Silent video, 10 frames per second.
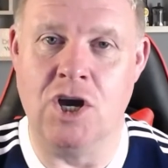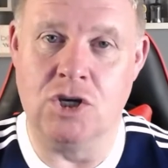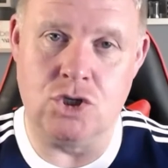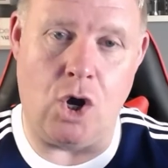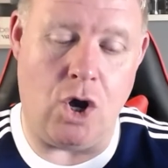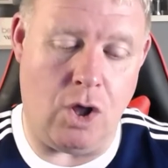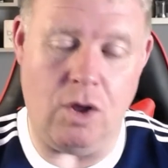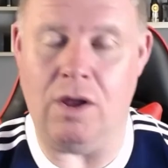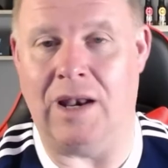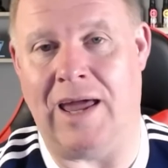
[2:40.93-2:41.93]
So,
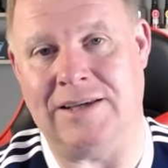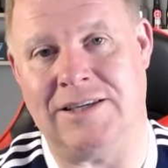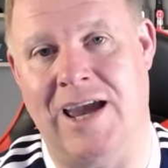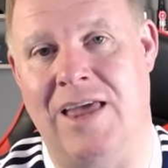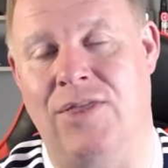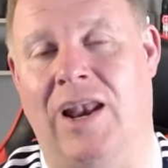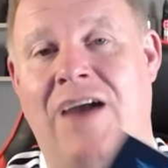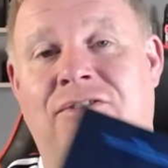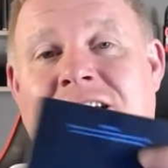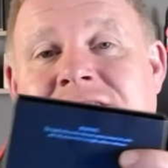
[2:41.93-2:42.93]
like I say, the left-hand